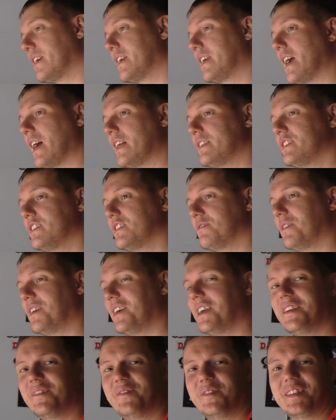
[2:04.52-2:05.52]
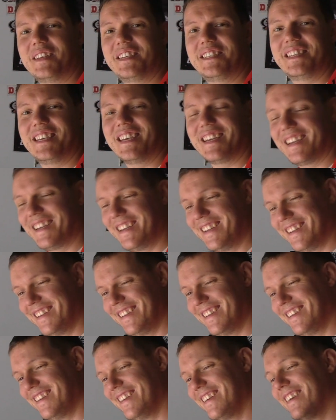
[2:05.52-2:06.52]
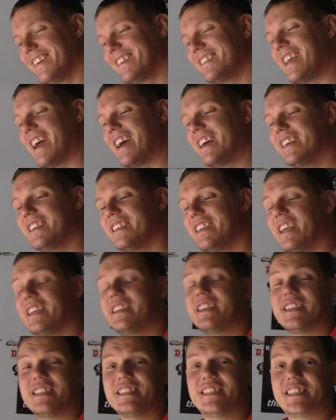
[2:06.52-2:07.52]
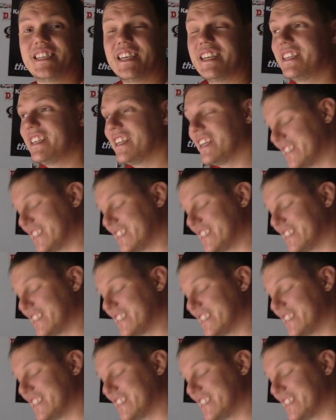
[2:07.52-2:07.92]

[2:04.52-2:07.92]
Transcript: getting cancer waiting for this thing. Yeah, you can see